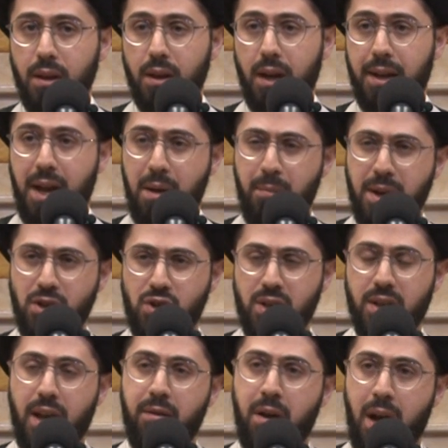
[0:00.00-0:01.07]
And I
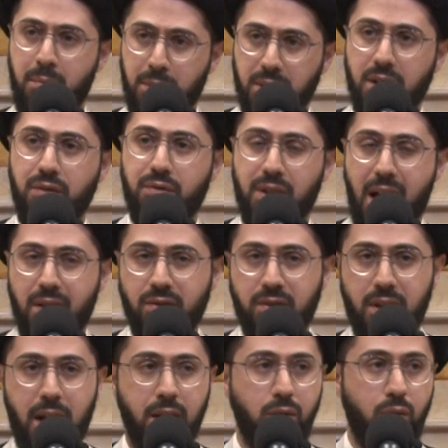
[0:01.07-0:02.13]
mentioned, I, I, believe, last
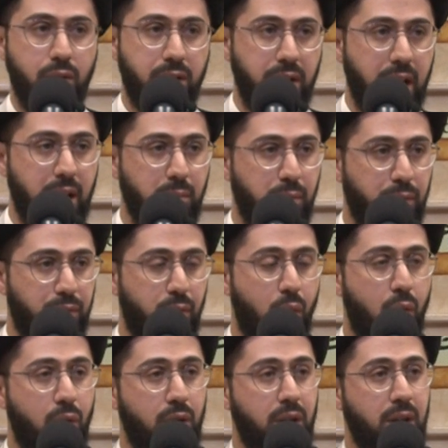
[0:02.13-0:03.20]
night or the night
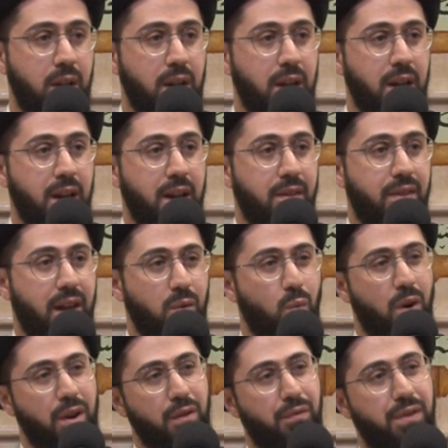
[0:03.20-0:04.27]
before, that
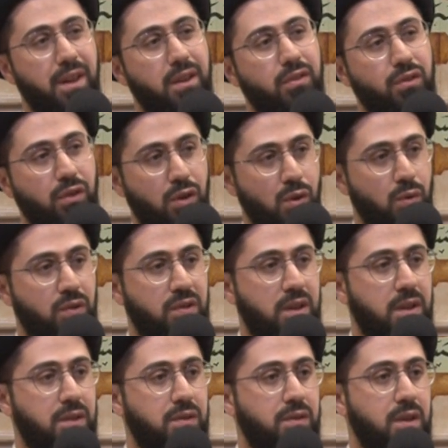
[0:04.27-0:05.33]
one of the
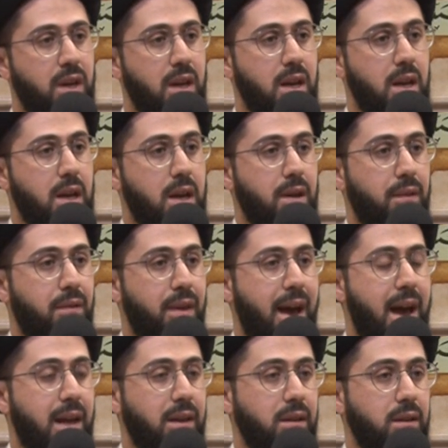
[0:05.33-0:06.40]
excuses
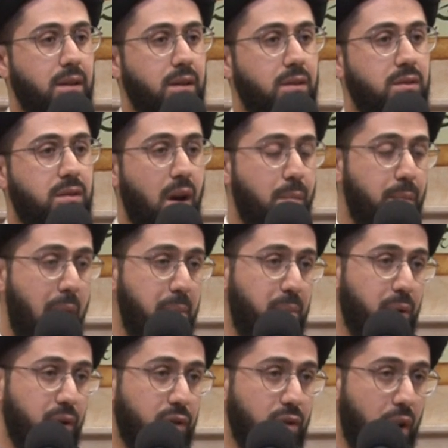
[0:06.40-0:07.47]
that some
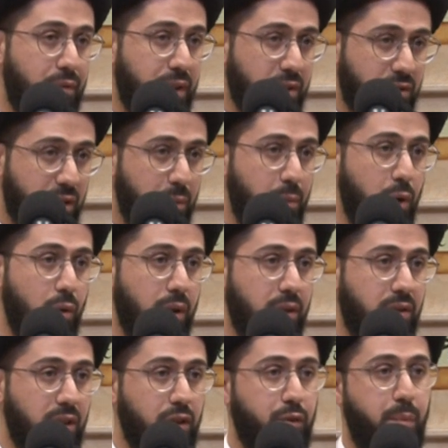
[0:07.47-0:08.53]
members of his
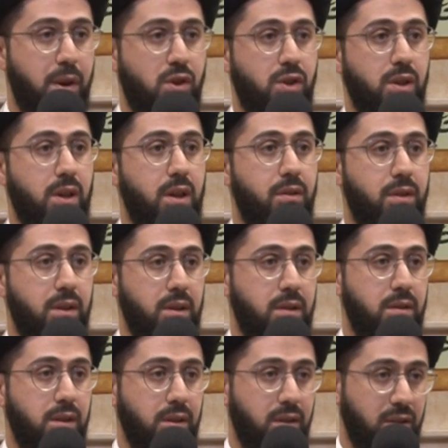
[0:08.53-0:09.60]
community, especially the,
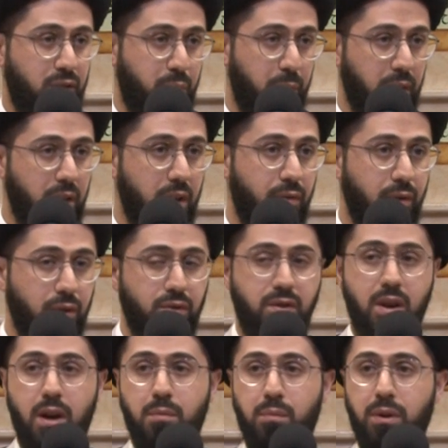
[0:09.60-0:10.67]
the disbelievers,
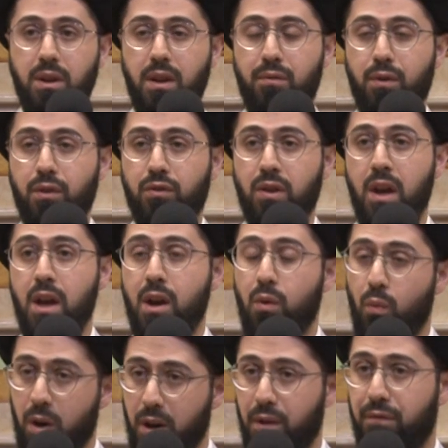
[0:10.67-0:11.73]
the unbelievers,
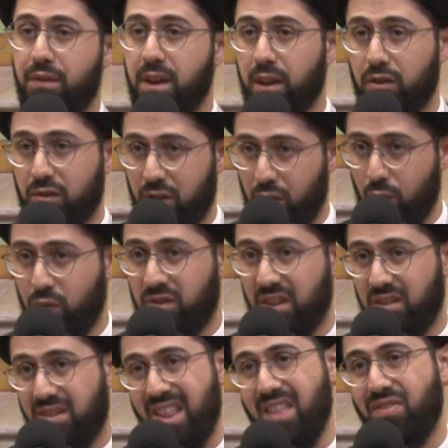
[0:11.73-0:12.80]
one of the
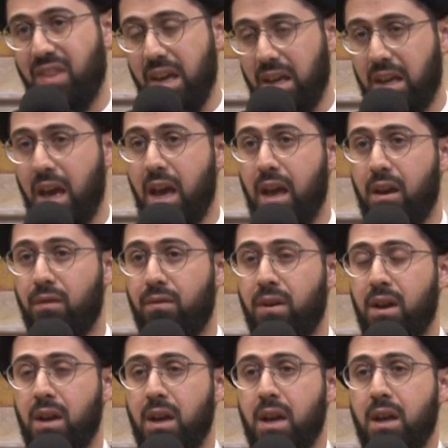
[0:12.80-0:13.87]
excuses that they gave,
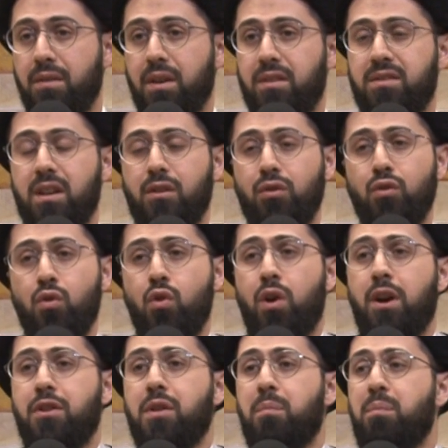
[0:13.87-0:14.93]
they said, Nuh,
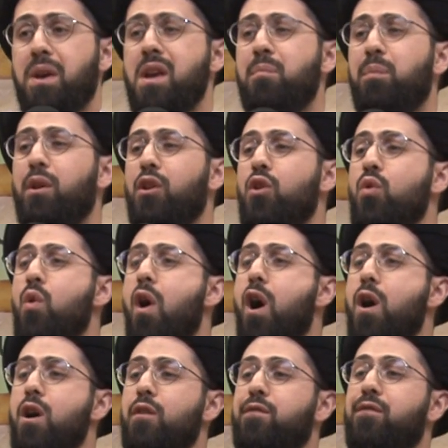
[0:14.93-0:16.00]
the people who
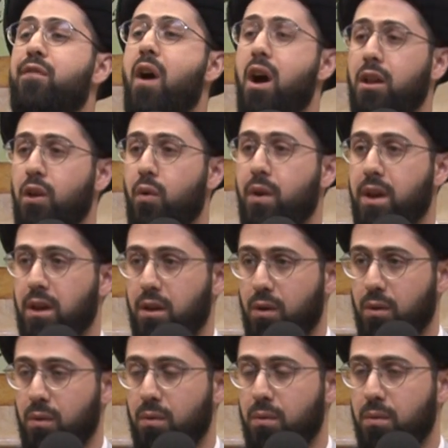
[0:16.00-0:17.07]
are following
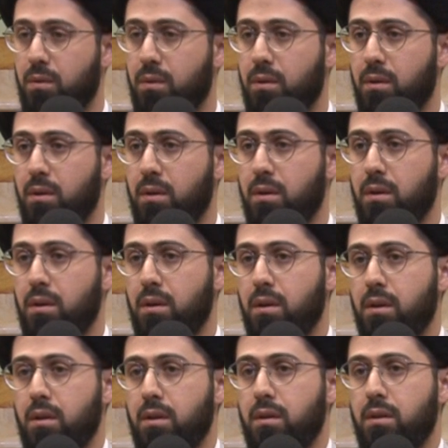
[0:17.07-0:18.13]
you,
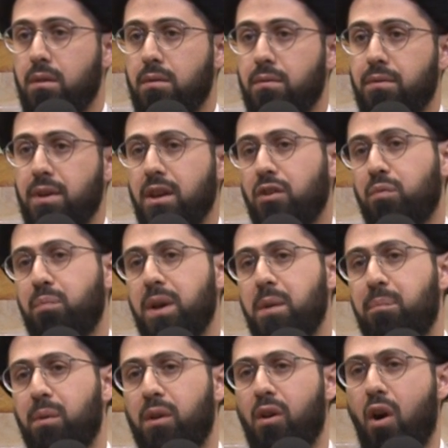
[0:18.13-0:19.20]
these
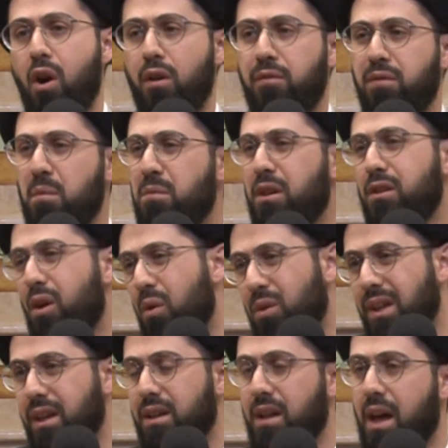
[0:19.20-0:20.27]
people are from the
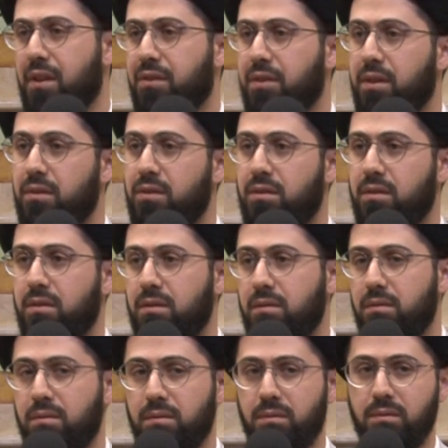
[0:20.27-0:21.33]
lowly classes.
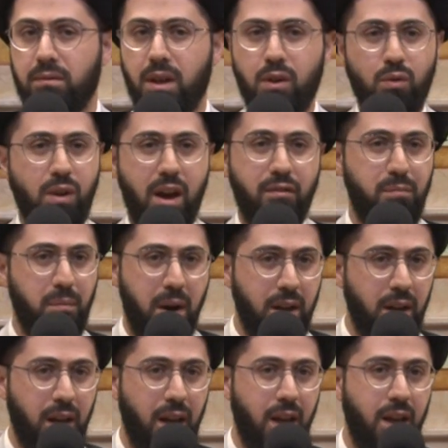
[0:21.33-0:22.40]
They don't have
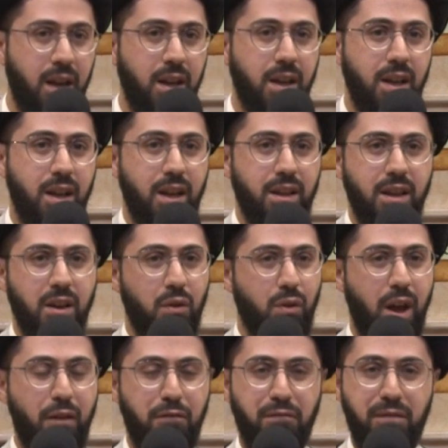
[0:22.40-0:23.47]
money, they don't
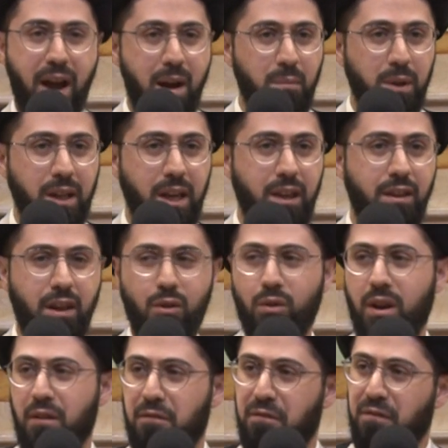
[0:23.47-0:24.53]
have family, they
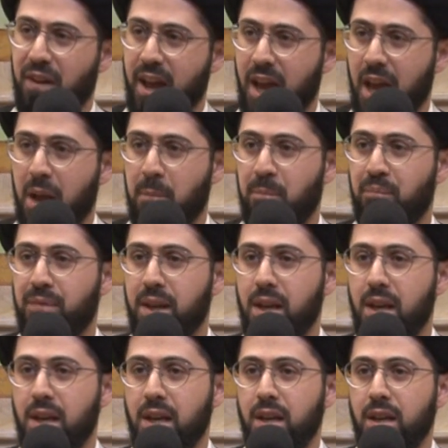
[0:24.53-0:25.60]
don't have fame.
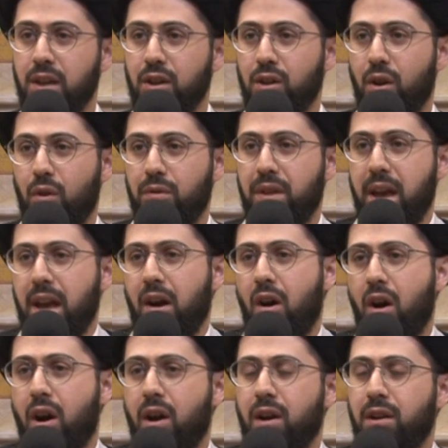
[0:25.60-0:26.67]
You know, they
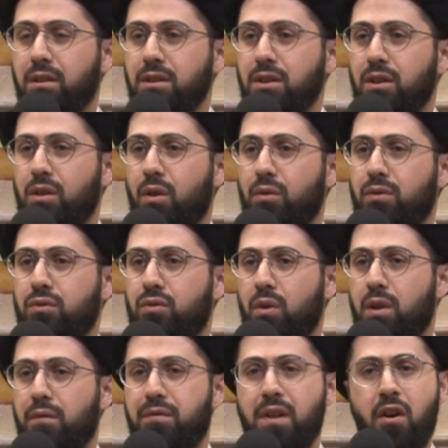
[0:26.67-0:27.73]
are, you know,
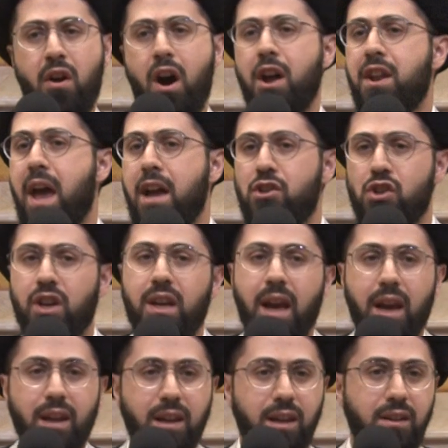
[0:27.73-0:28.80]
sort of, they're
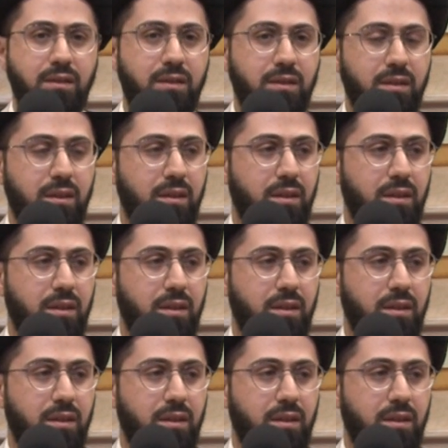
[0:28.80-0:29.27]
uneducated.